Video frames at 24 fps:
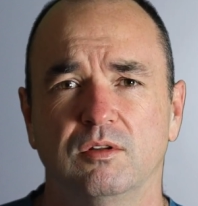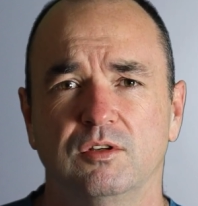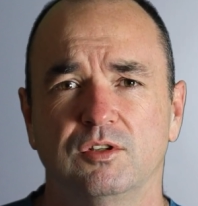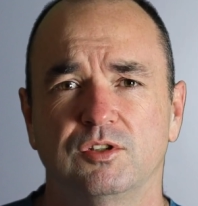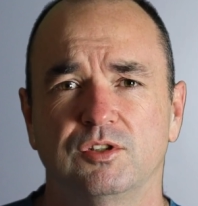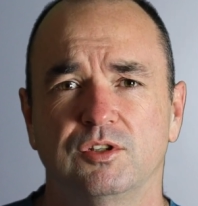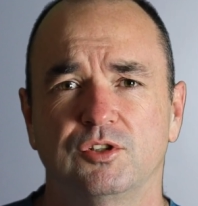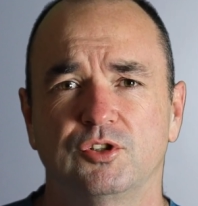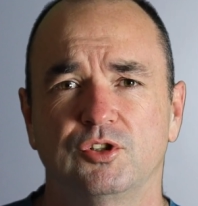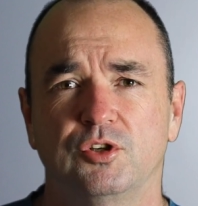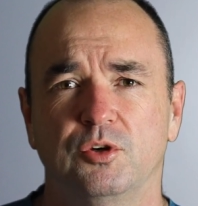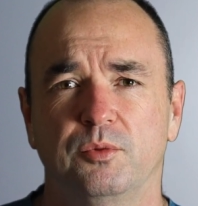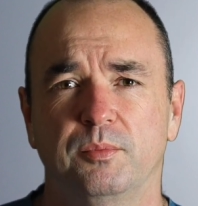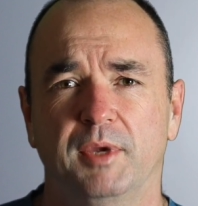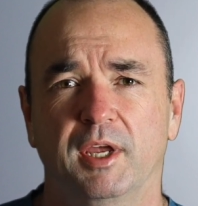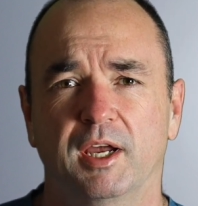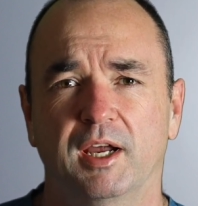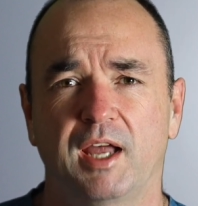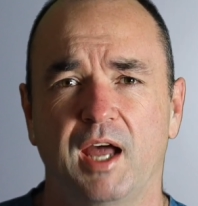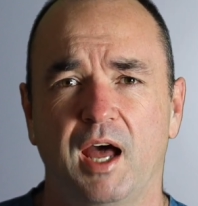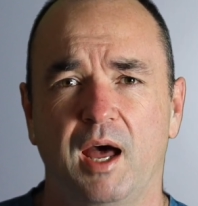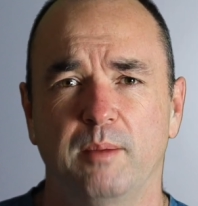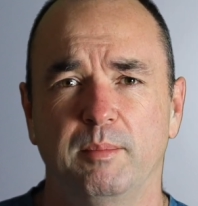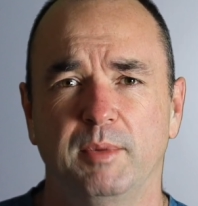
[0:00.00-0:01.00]
Shoot me
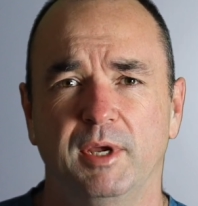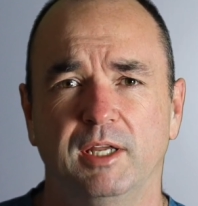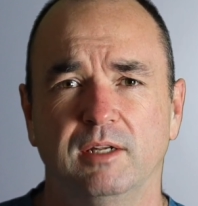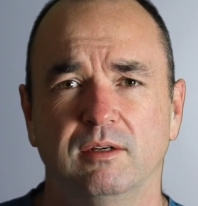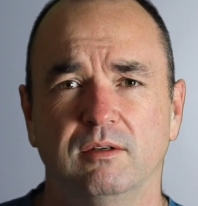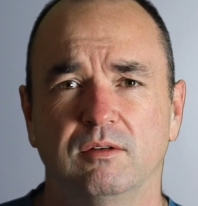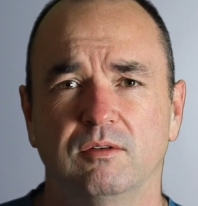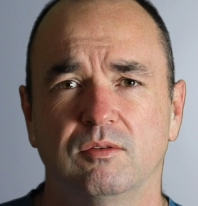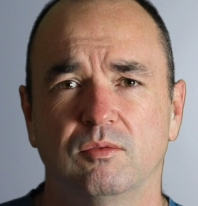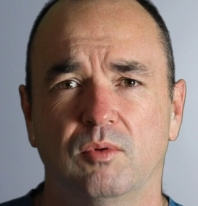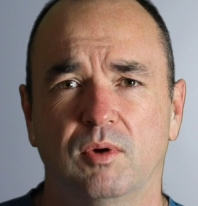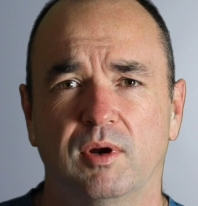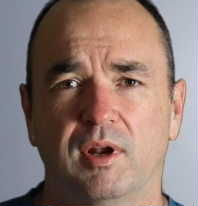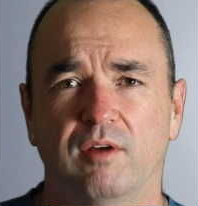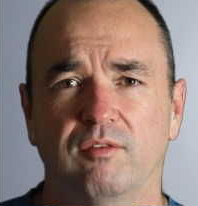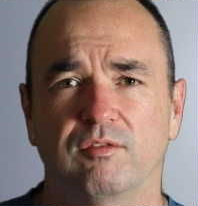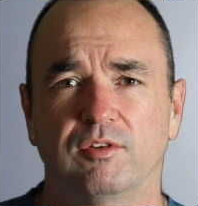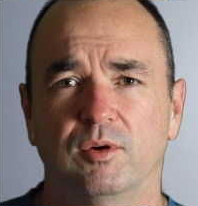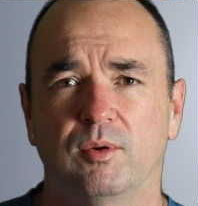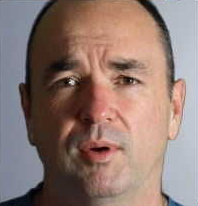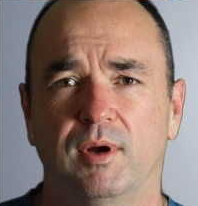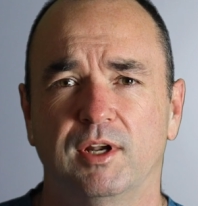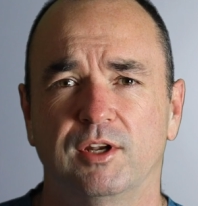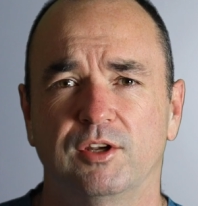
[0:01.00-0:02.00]
a comment,
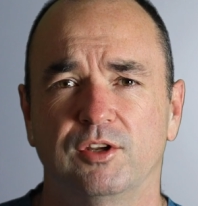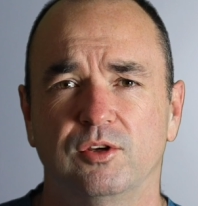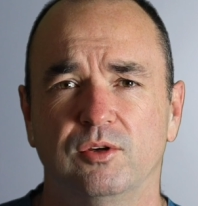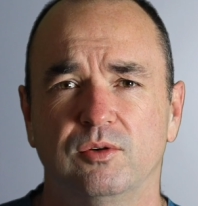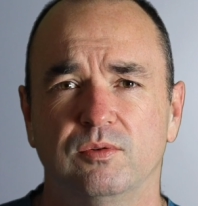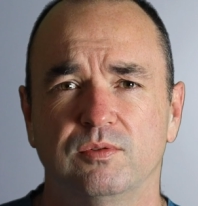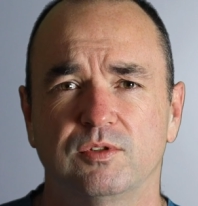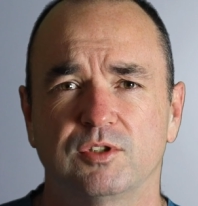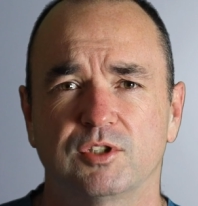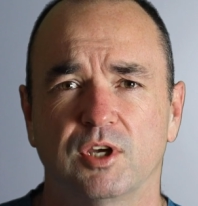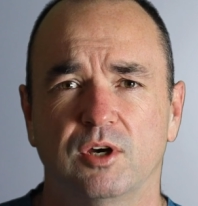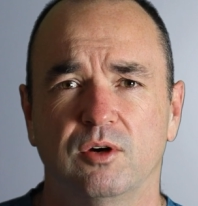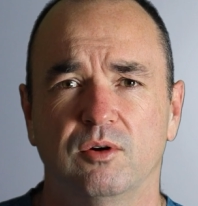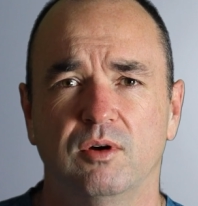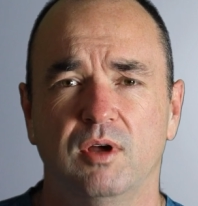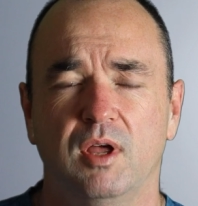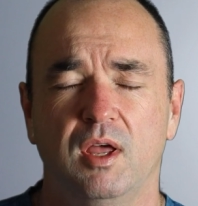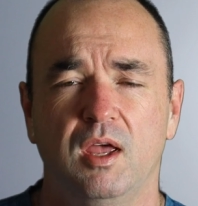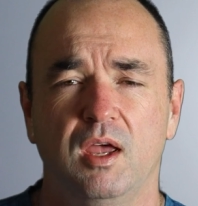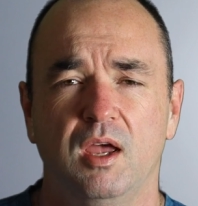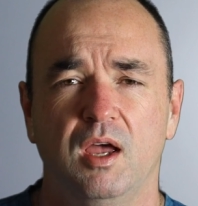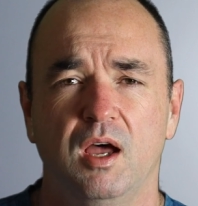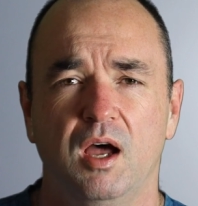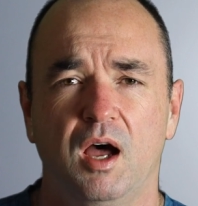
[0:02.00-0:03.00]
whatever you want to do. So
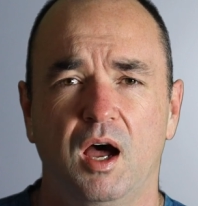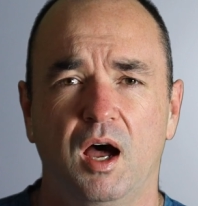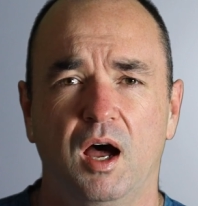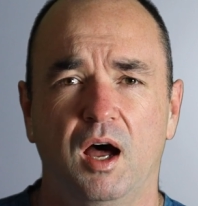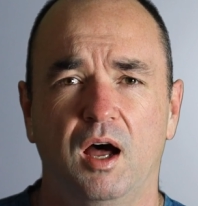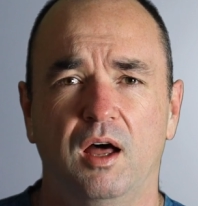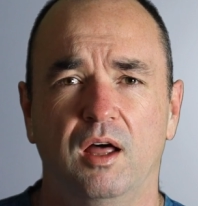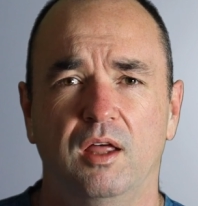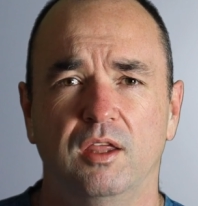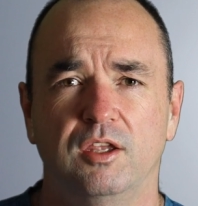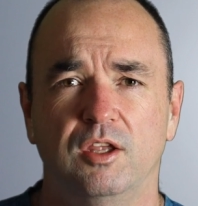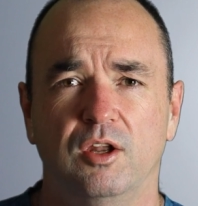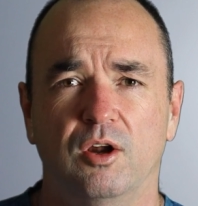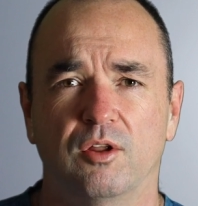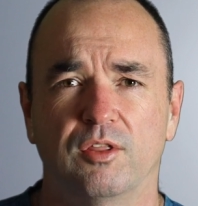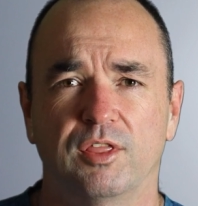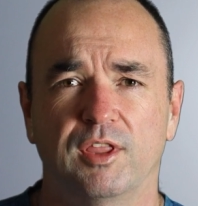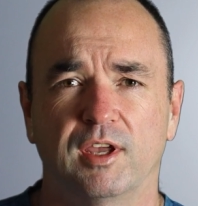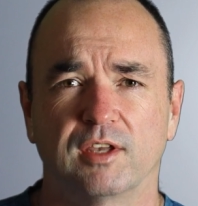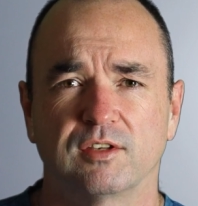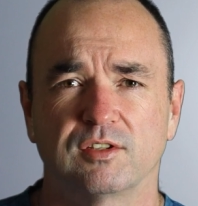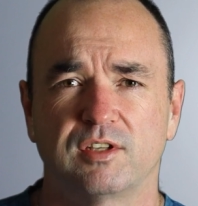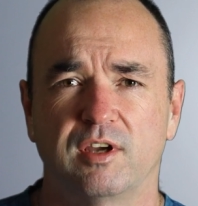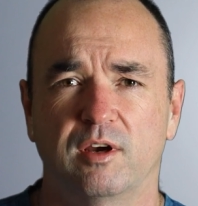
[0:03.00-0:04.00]

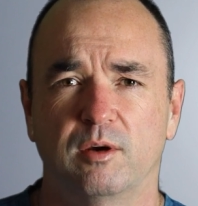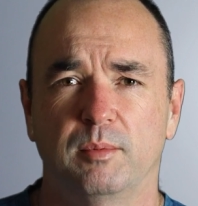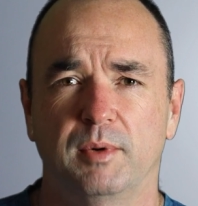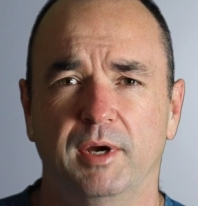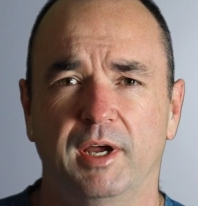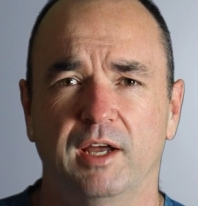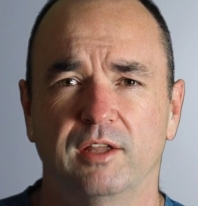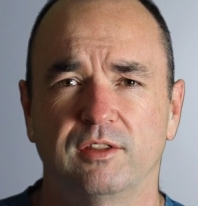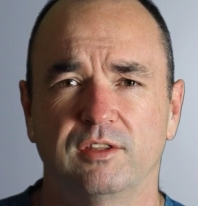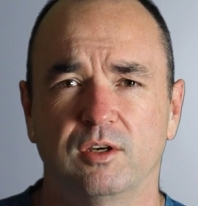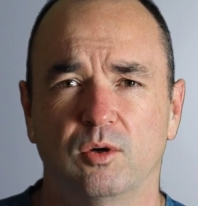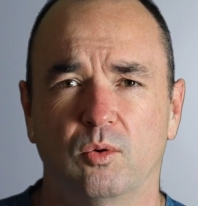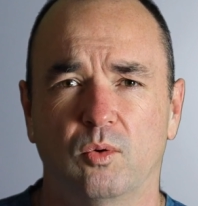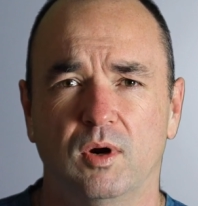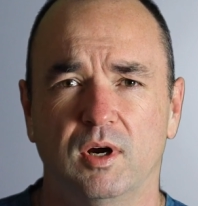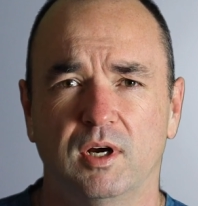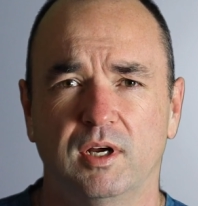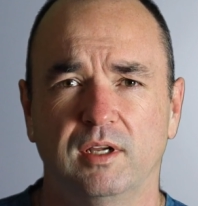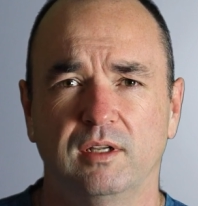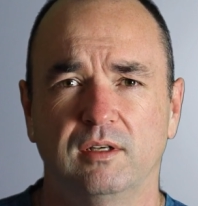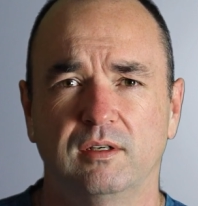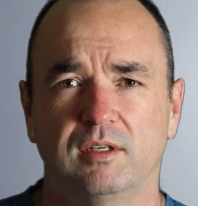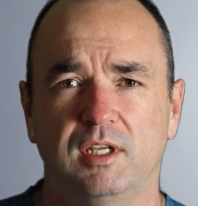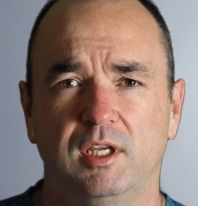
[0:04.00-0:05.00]
thanks to everybody out there
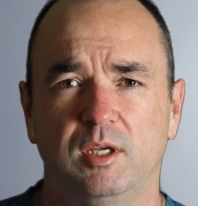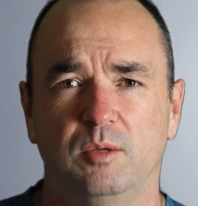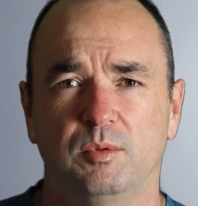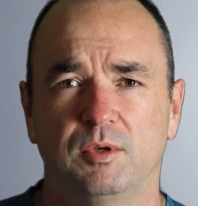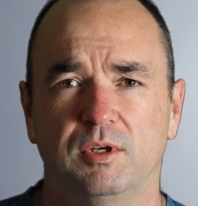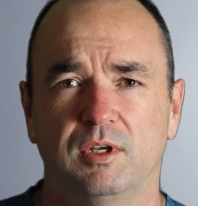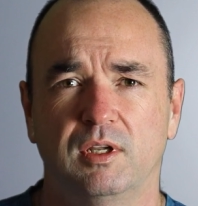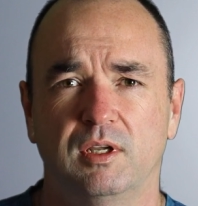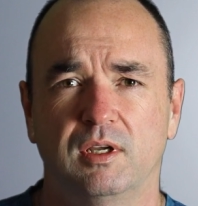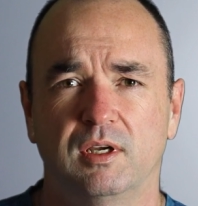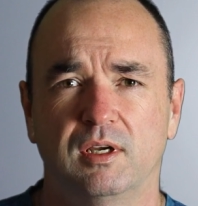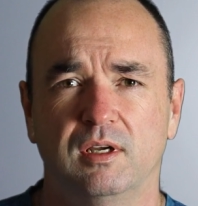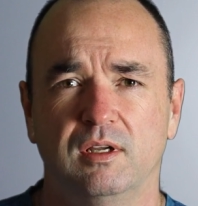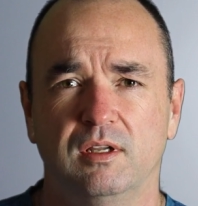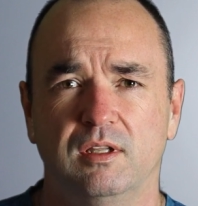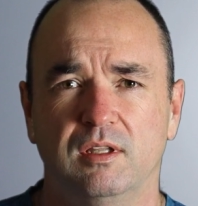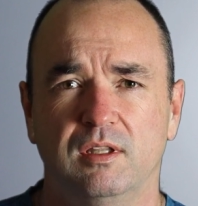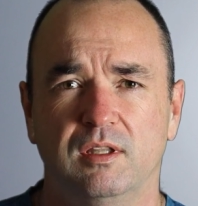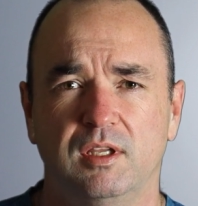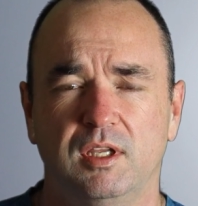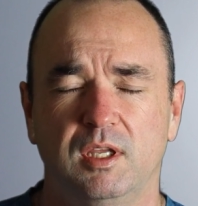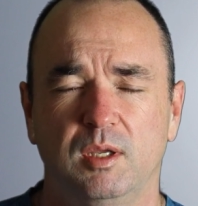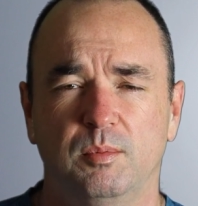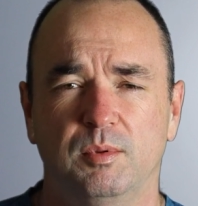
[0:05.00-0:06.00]
working, keeping the
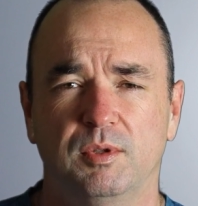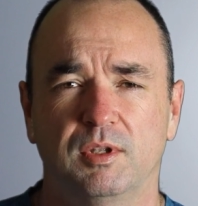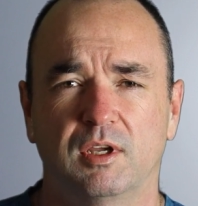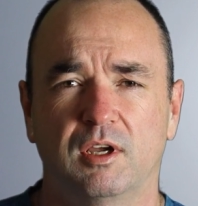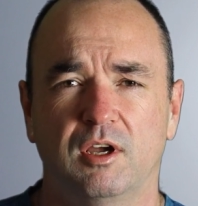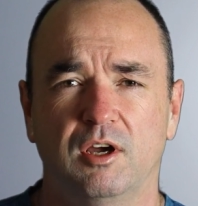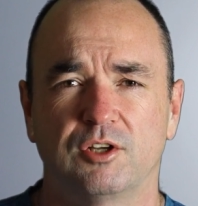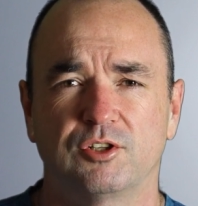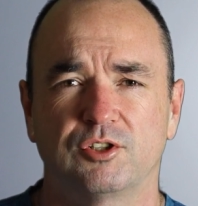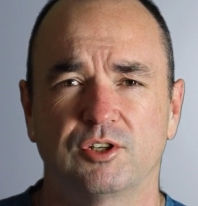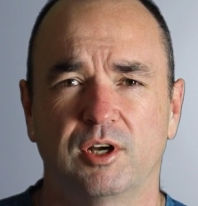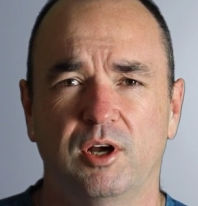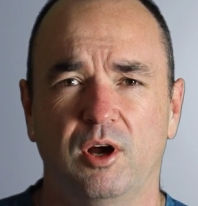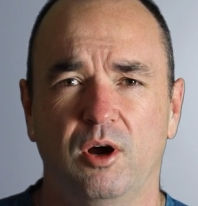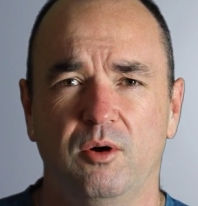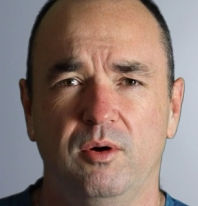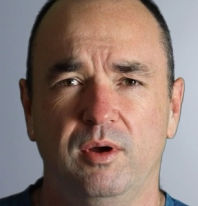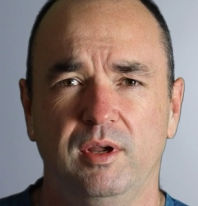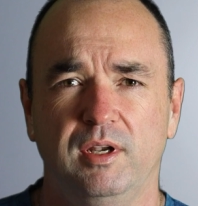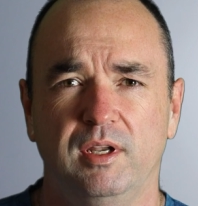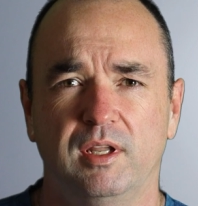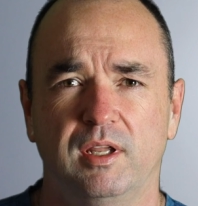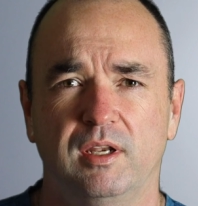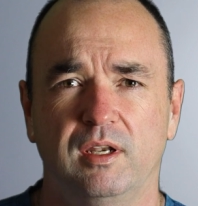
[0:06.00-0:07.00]
country
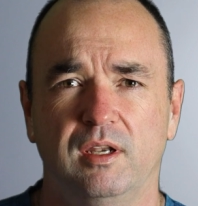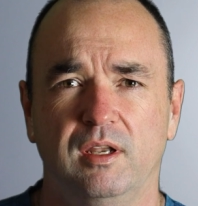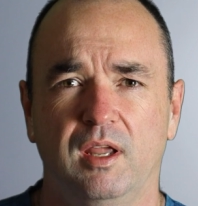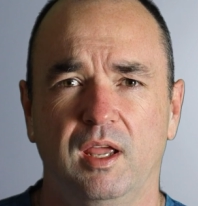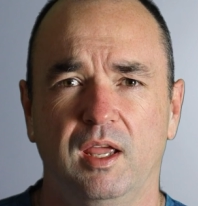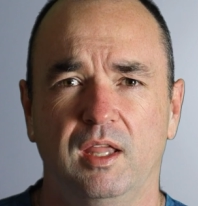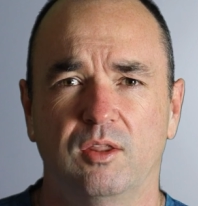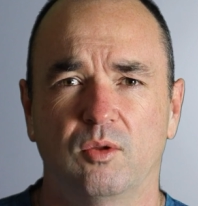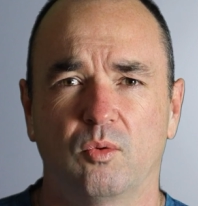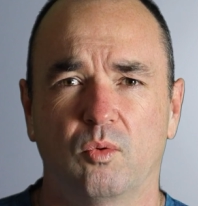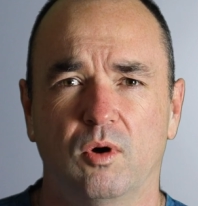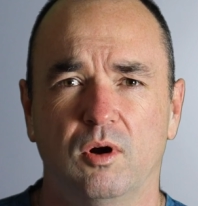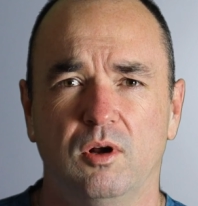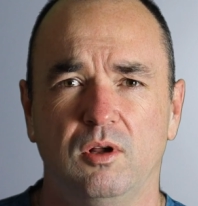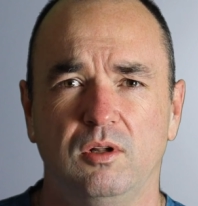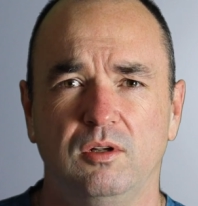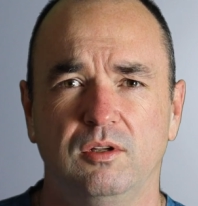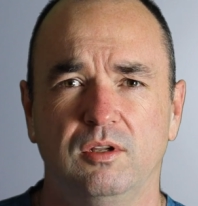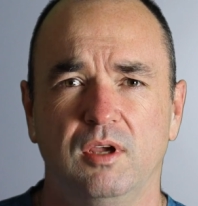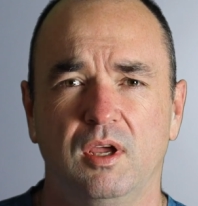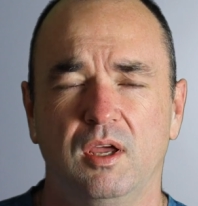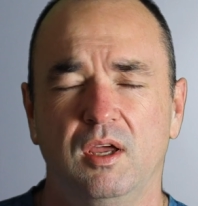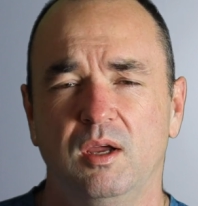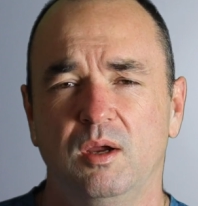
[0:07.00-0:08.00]
going and the world.